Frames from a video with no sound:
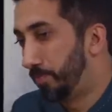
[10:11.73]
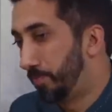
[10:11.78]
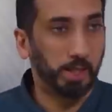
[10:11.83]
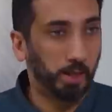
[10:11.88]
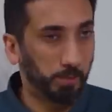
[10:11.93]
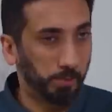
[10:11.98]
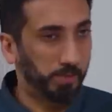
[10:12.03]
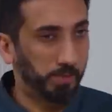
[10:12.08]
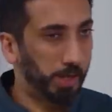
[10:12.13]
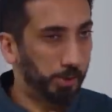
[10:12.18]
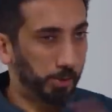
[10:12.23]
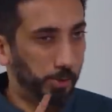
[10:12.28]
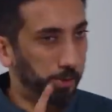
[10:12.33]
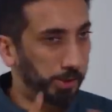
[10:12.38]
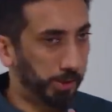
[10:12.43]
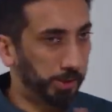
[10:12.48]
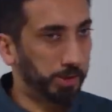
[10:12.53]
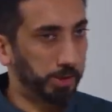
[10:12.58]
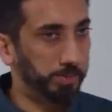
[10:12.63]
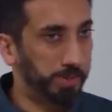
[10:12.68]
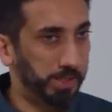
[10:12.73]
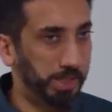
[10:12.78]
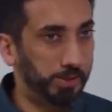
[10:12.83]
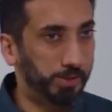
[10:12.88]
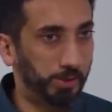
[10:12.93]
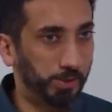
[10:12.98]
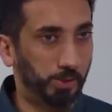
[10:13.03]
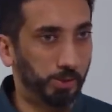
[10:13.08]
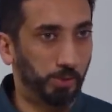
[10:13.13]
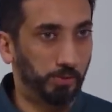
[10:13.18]
Now we've got two
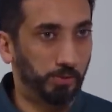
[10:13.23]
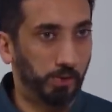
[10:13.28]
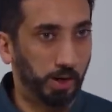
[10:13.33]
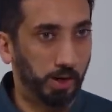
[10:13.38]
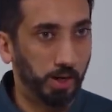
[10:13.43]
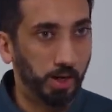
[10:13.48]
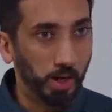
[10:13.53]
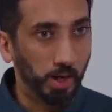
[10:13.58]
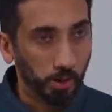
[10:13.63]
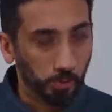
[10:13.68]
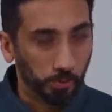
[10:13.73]
circumstances so far.